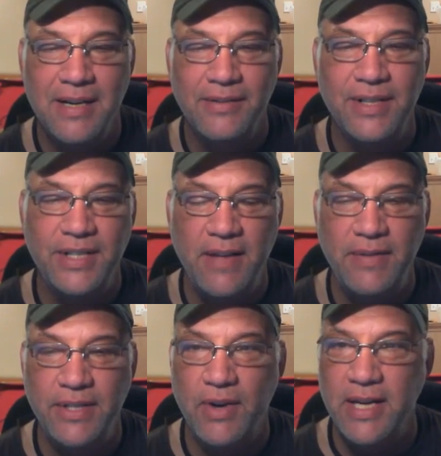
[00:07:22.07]
The
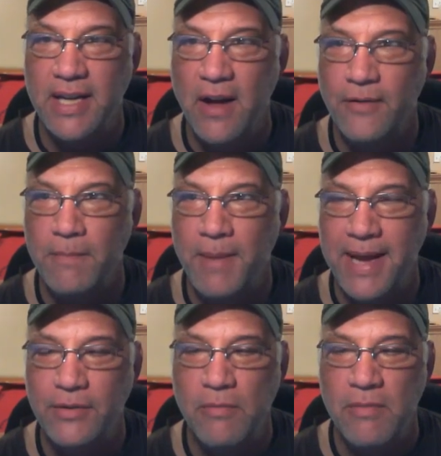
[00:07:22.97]
seventh strikeout for
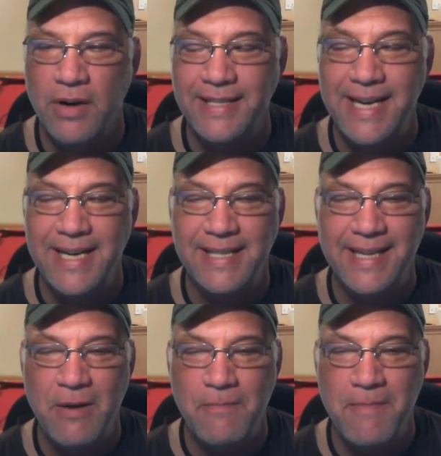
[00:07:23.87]
Pedro Martinez,
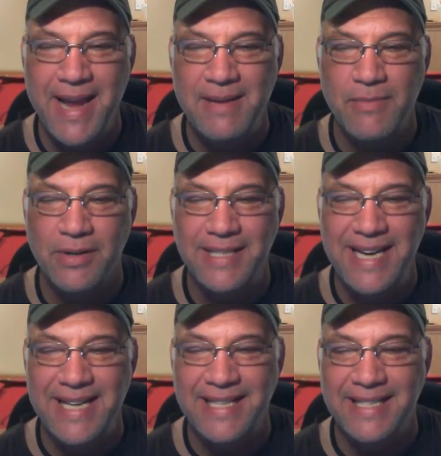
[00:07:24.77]
and now Manny
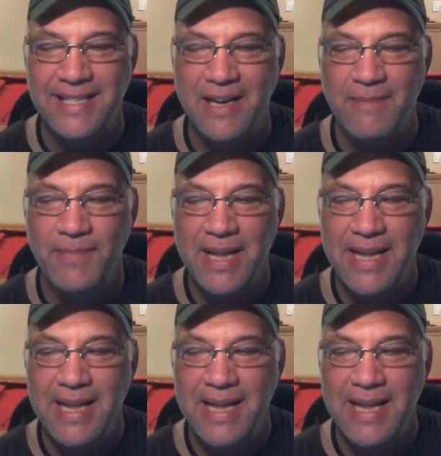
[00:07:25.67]
Martinez is up,